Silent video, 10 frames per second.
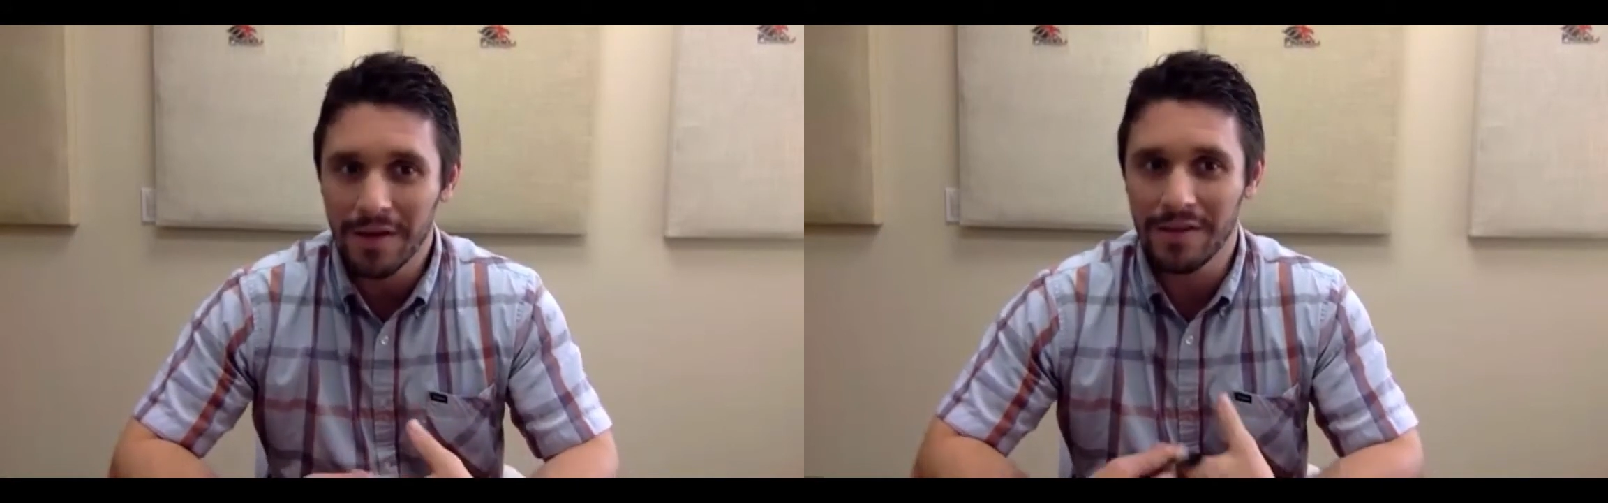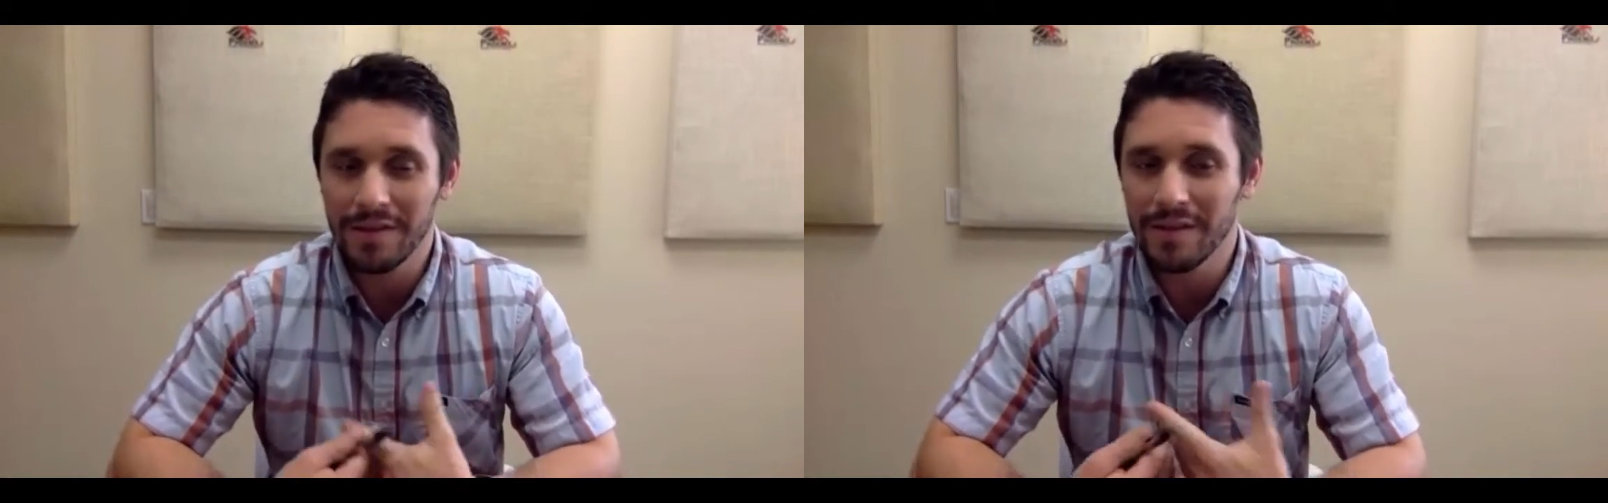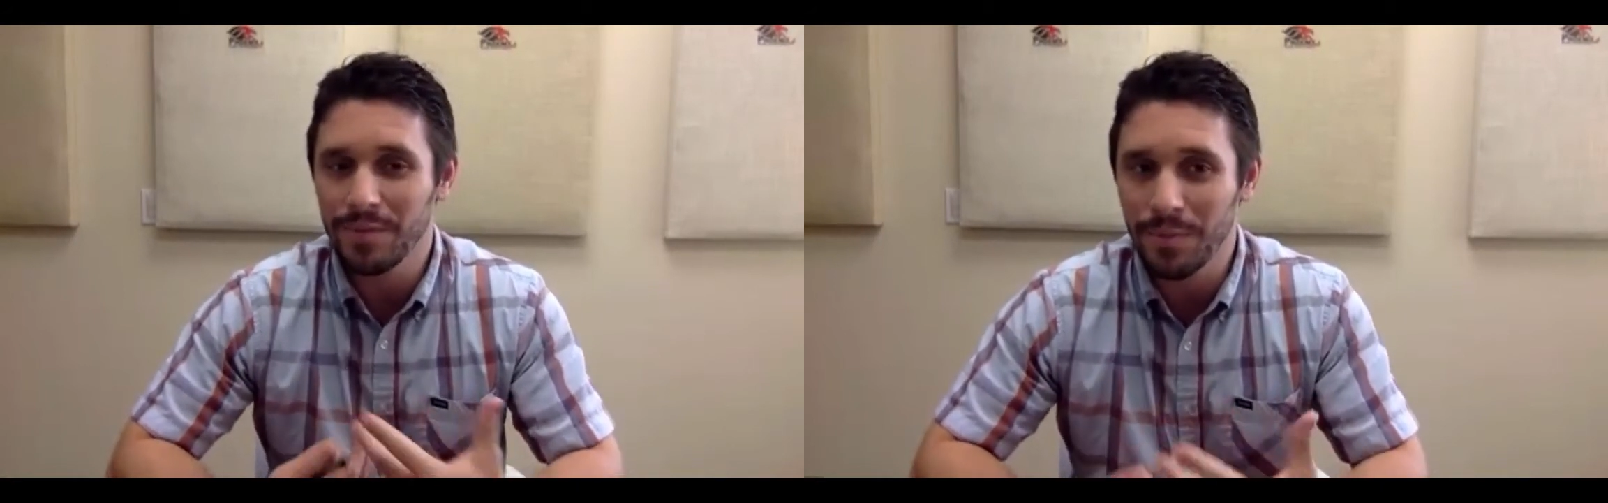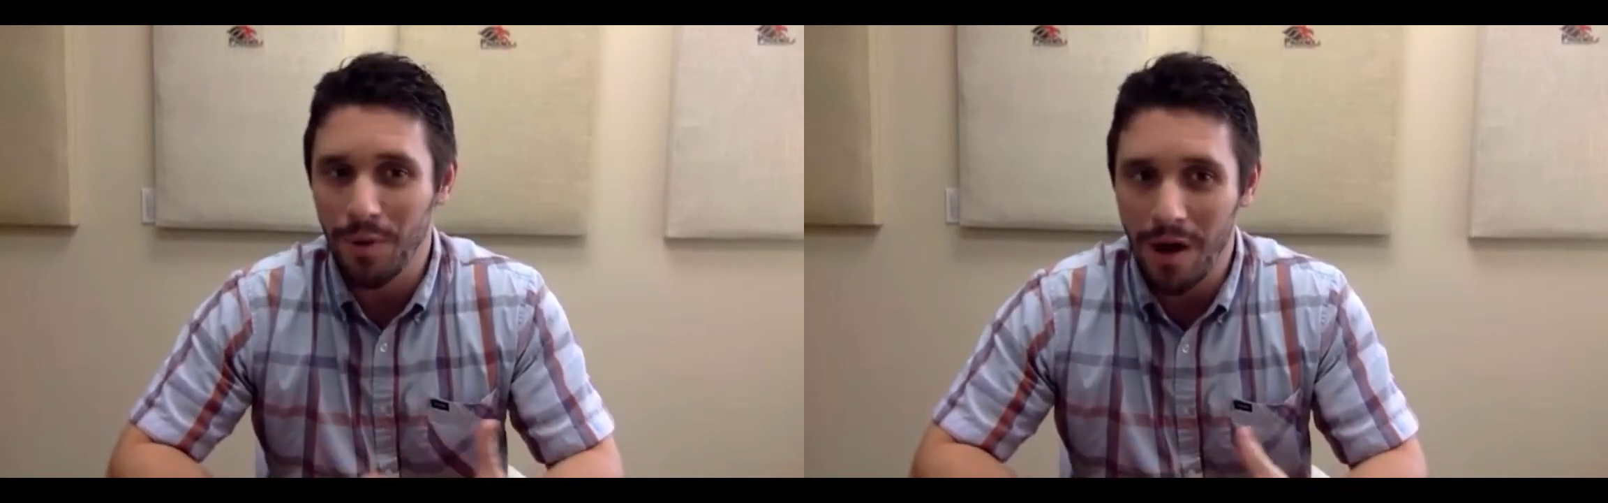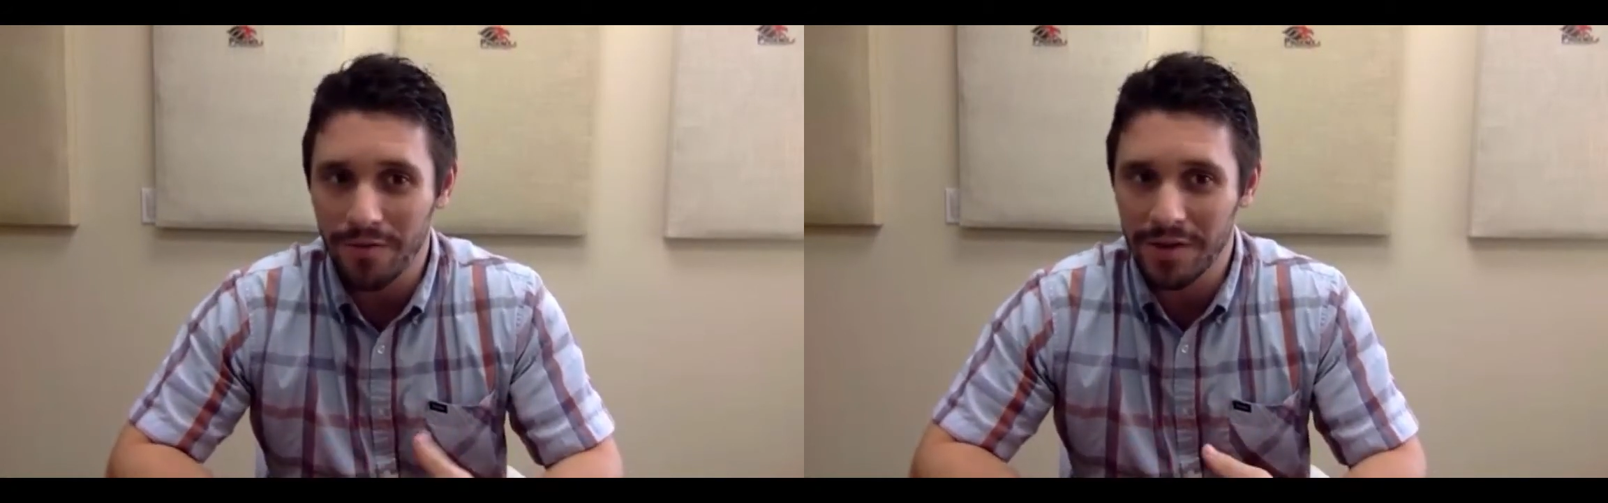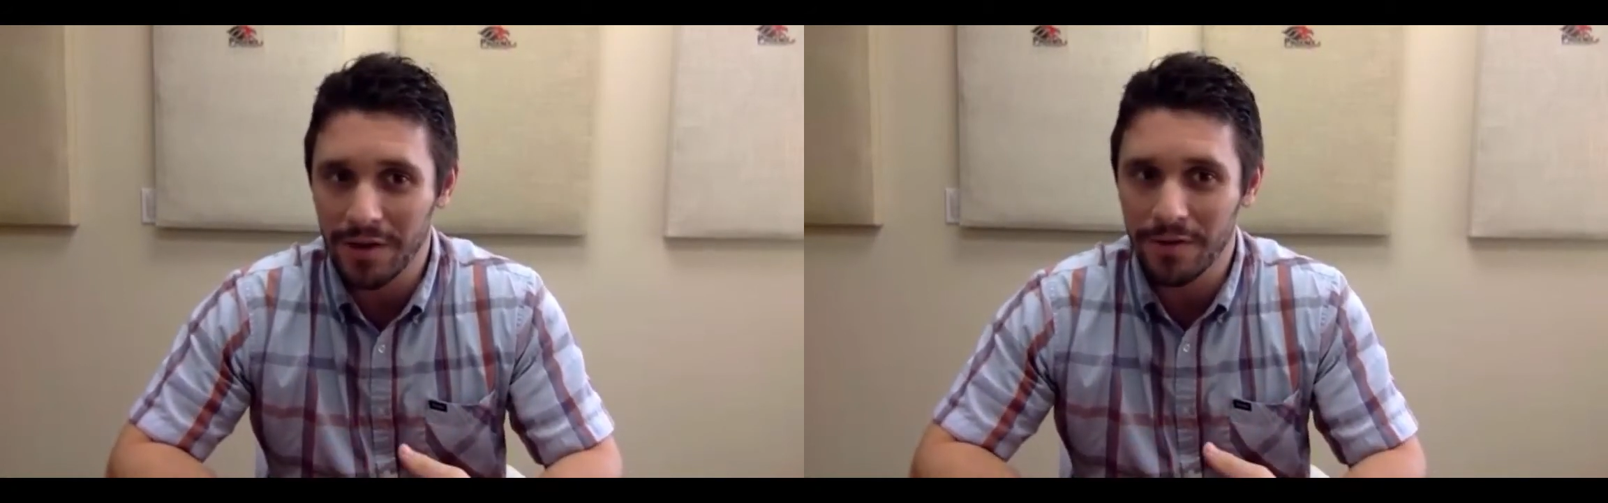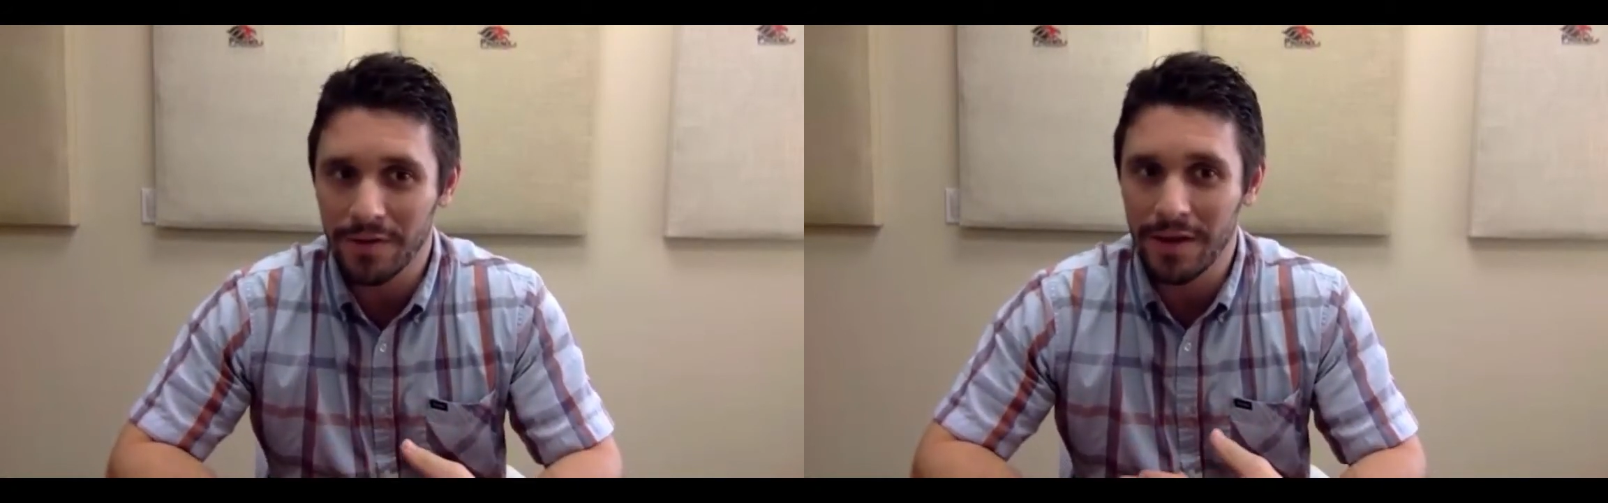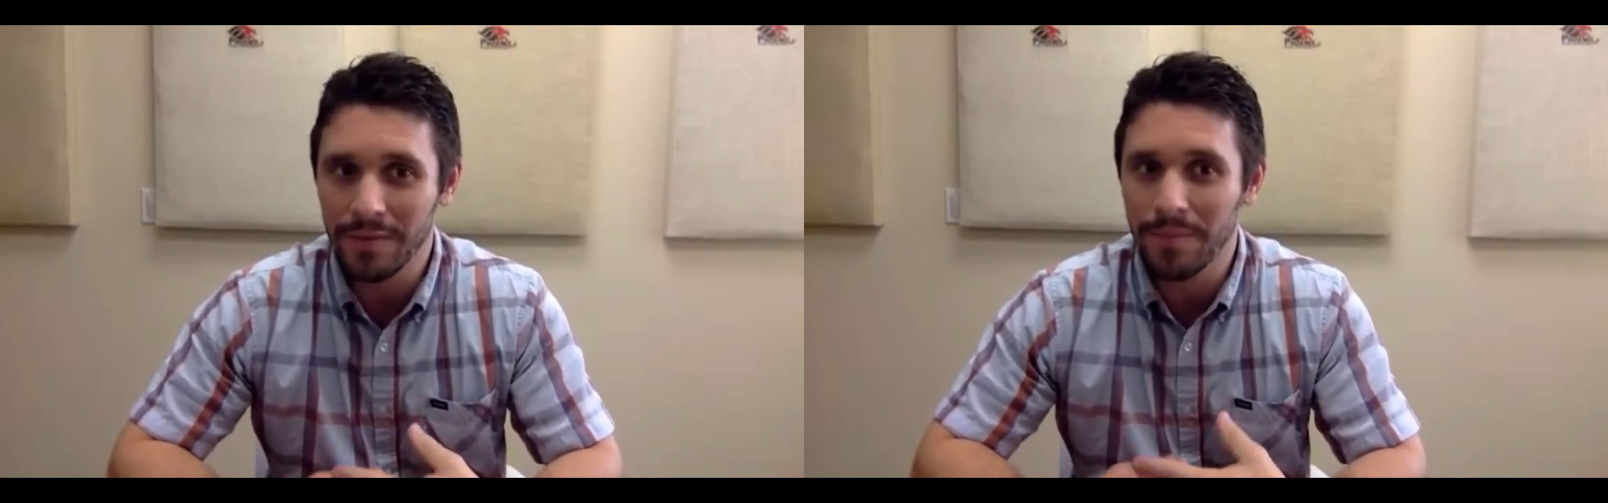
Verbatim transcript: these things people often hear and they